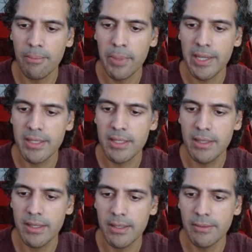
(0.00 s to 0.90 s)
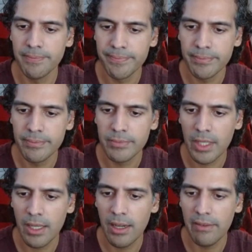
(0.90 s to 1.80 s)
plus the
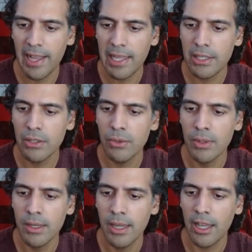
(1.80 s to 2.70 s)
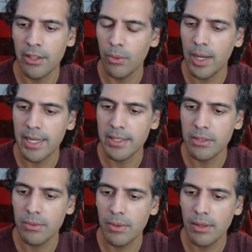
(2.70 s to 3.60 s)
value.
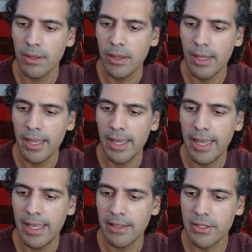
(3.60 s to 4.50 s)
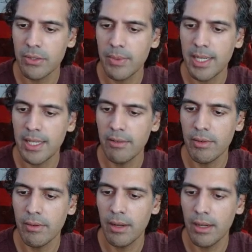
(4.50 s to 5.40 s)
Otherwise, else we
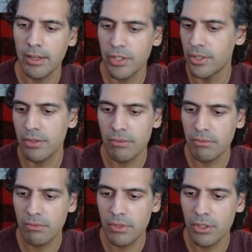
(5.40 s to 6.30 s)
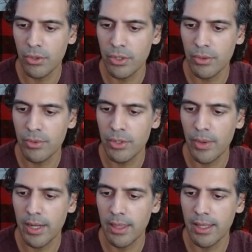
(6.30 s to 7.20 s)
just don't do
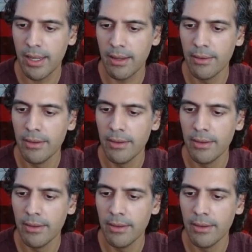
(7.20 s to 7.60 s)
anything.